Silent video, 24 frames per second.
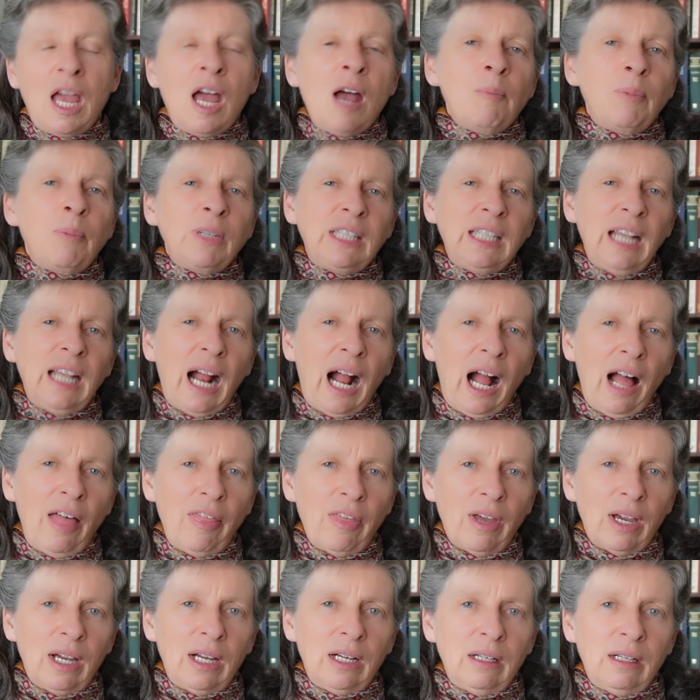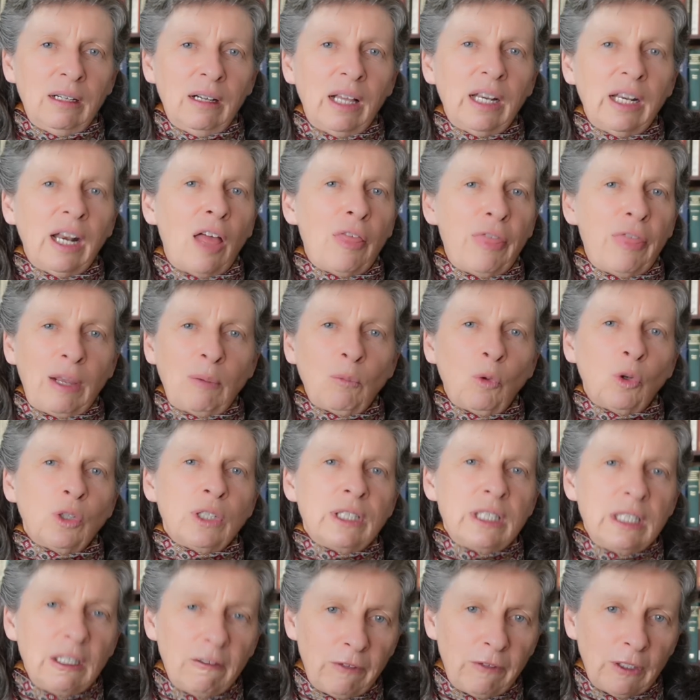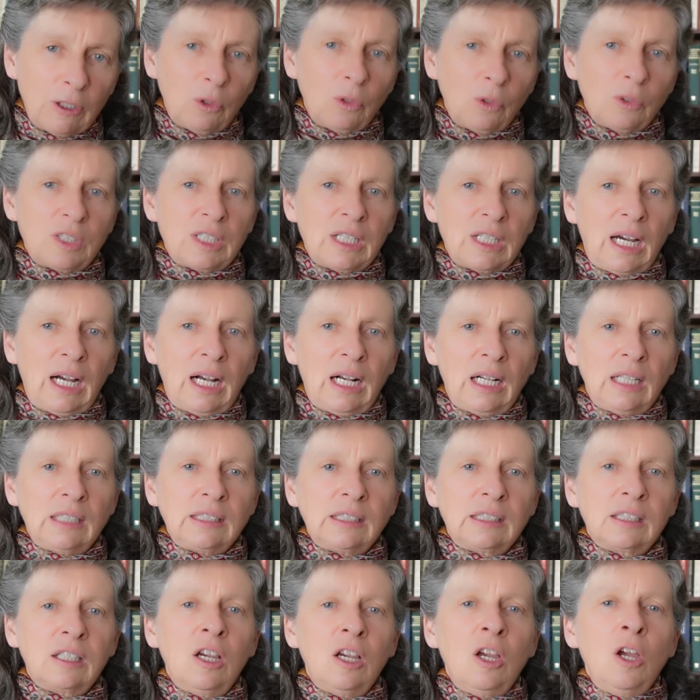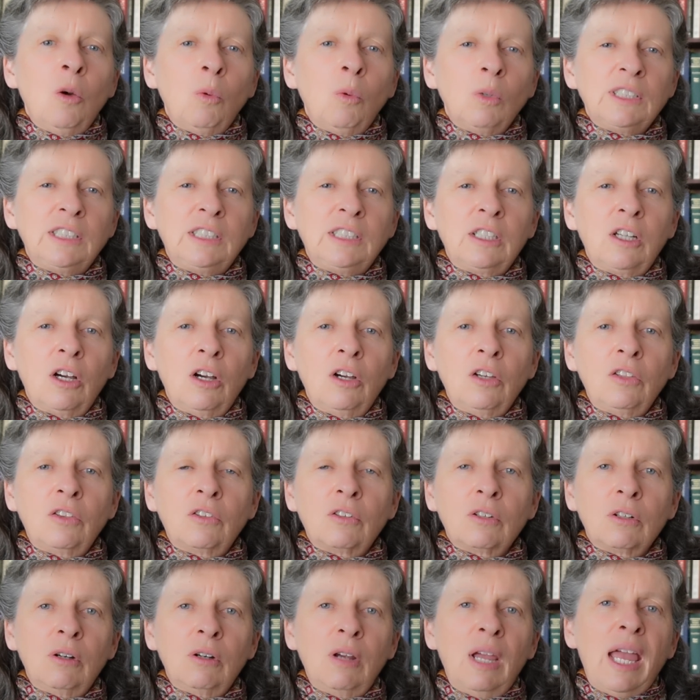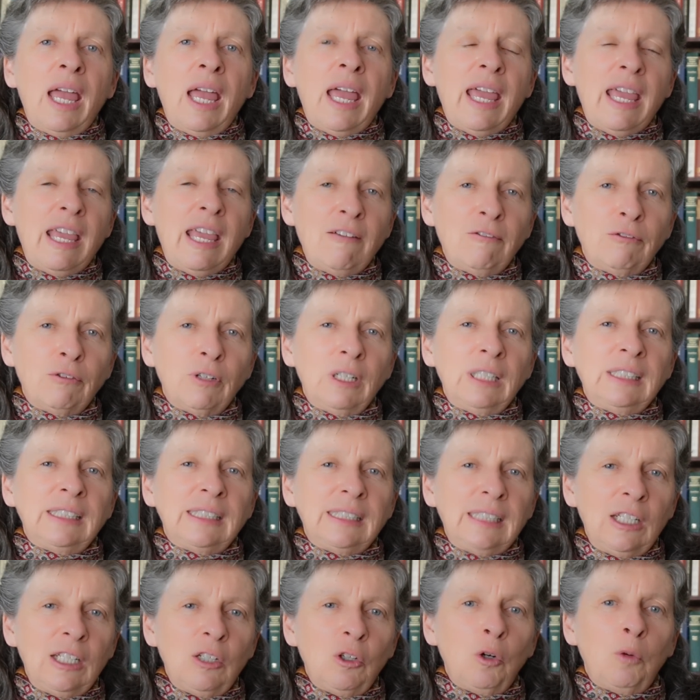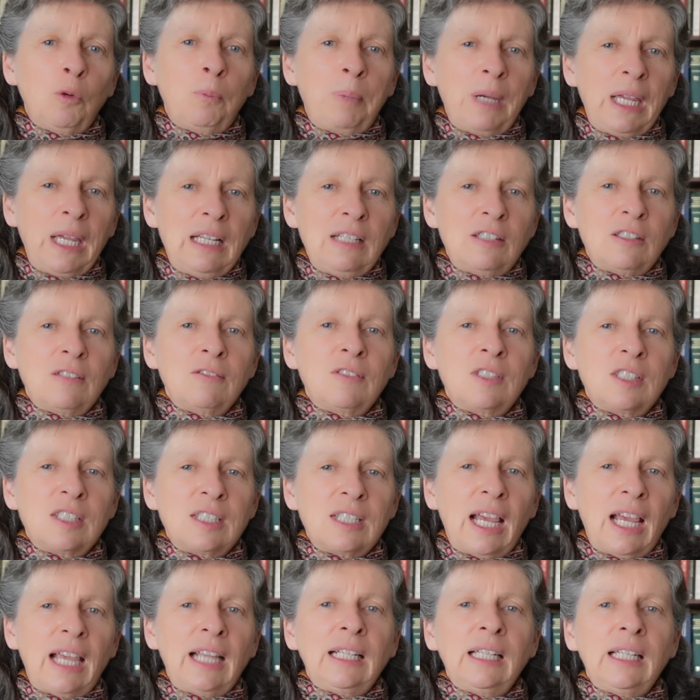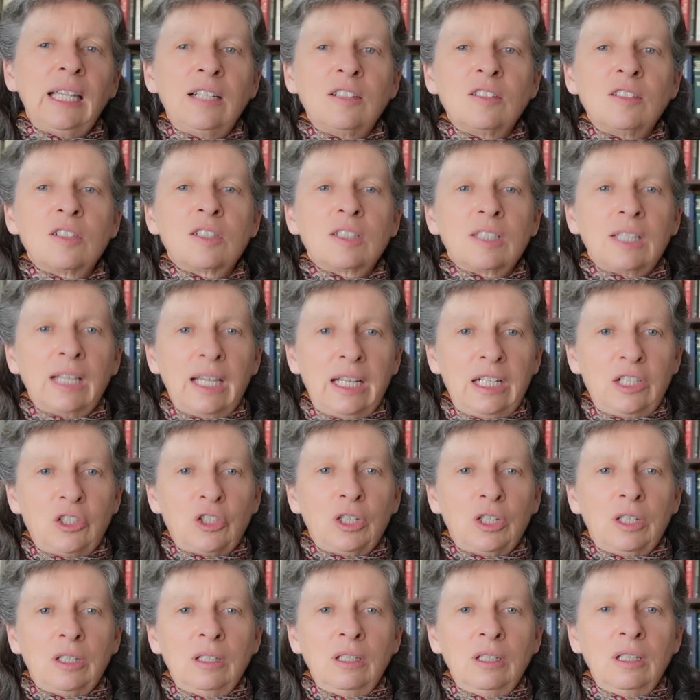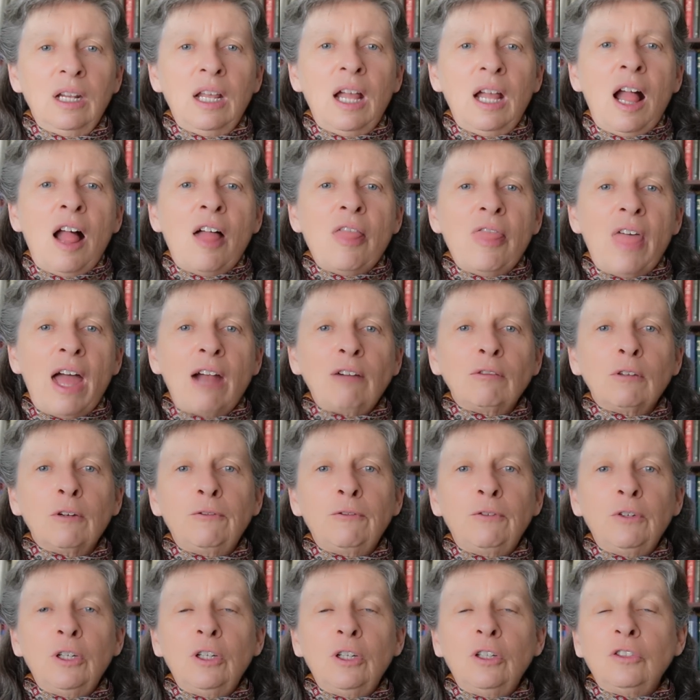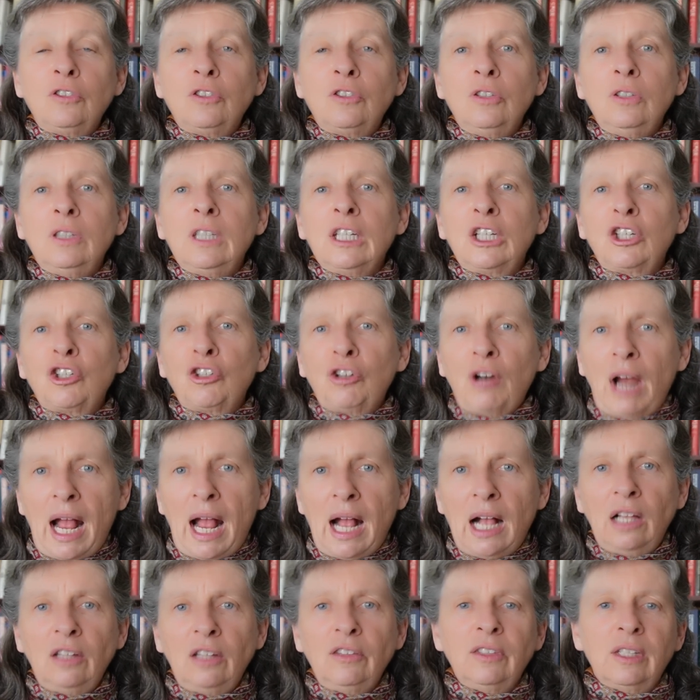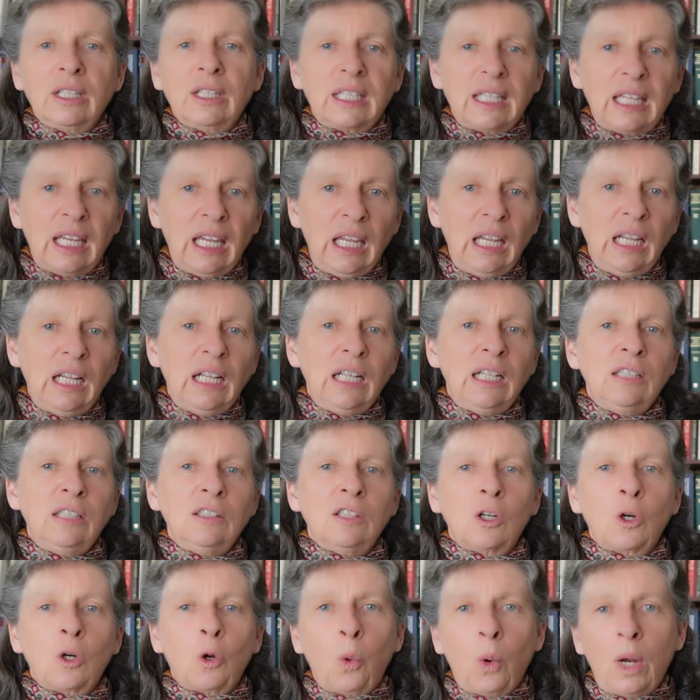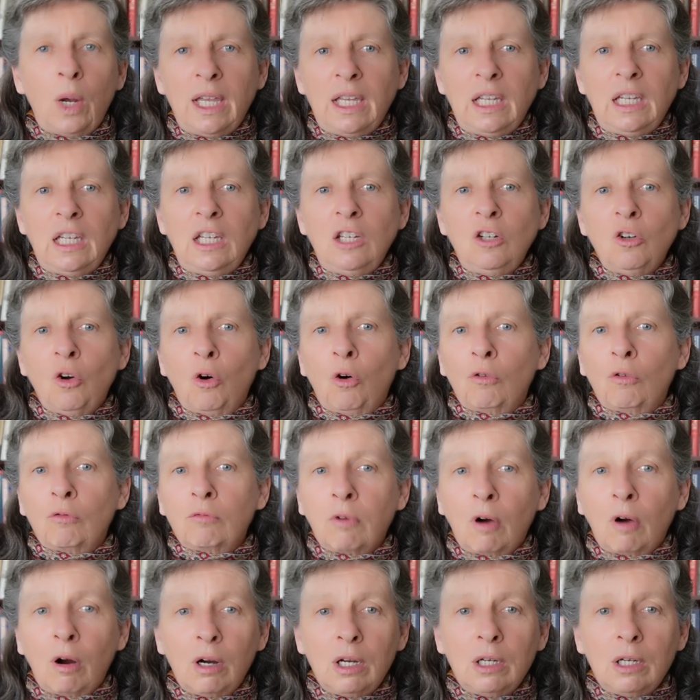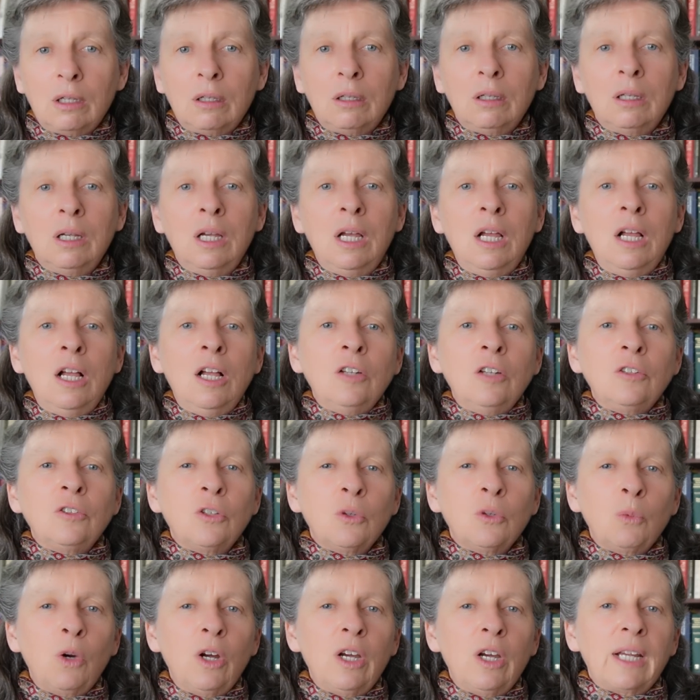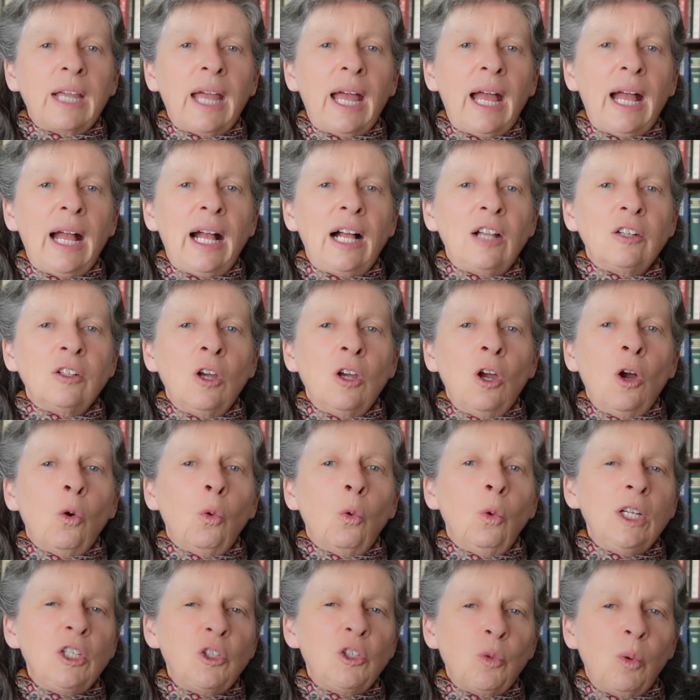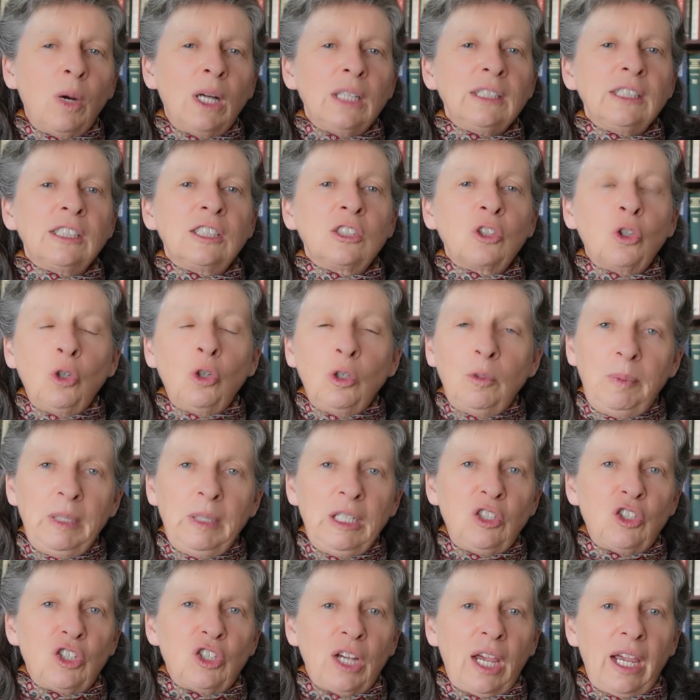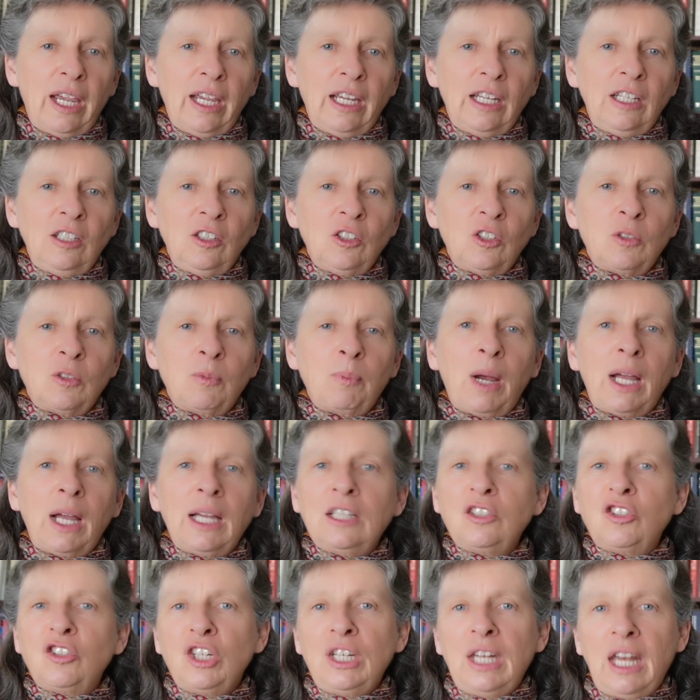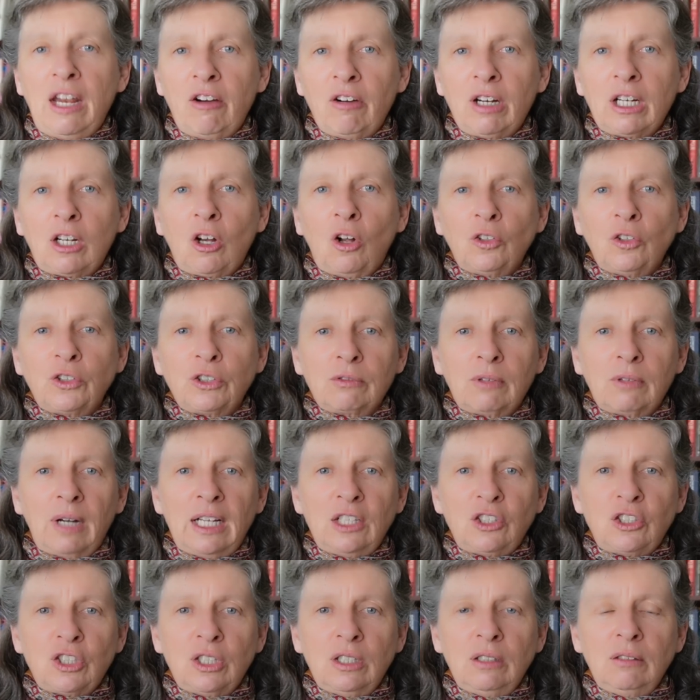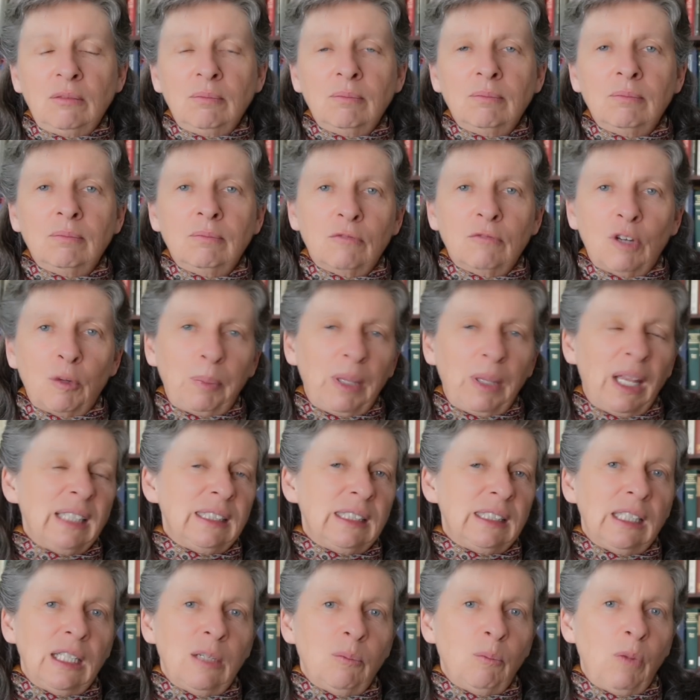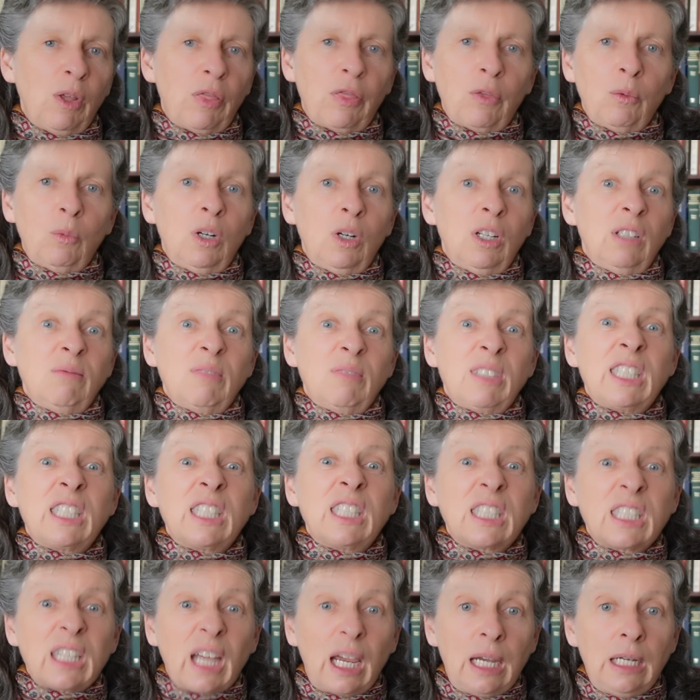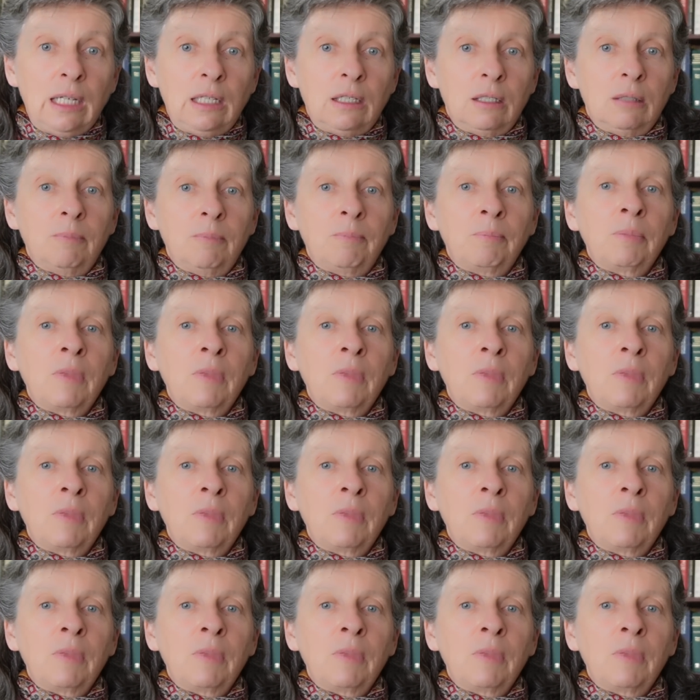But the other, and I think more difficult task, was to go through every single piece of state legislation that referred to the Crown, the King, the Queen, or Royal, to work out which ones could be changed by a generic alteration, replacing them with the word state,